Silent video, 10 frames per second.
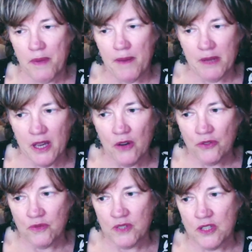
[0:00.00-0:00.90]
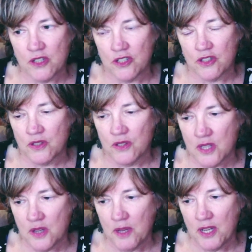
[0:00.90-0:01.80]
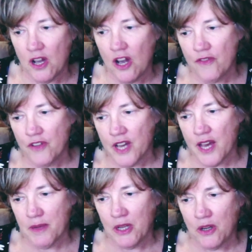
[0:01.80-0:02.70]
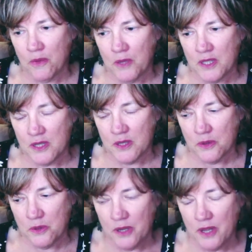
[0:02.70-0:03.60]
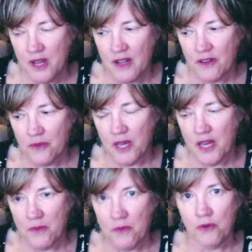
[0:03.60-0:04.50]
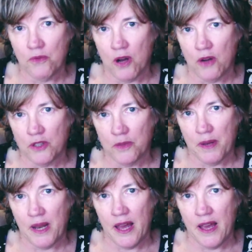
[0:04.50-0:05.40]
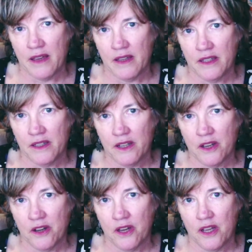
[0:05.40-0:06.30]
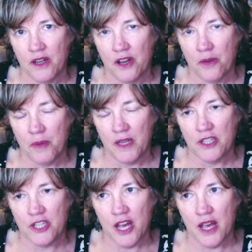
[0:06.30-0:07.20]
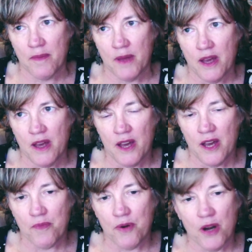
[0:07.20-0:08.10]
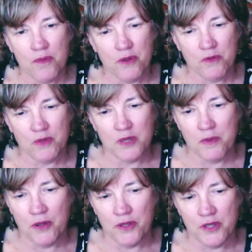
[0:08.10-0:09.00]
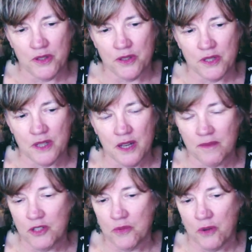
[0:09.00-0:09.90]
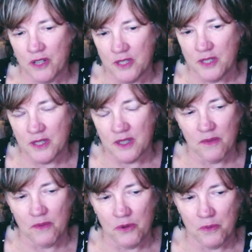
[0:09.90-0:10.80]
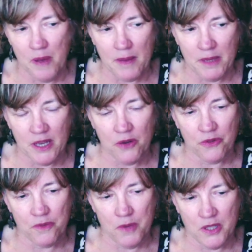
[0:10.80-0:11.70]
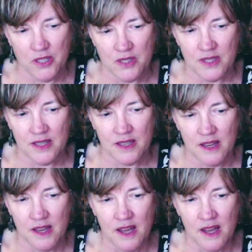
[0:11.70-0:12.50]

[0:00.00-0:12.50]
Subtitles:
public health researchers, and so when COVID came along, we saw that we had a real role to play in helping shape appropriate responses to what is a real public health emergency.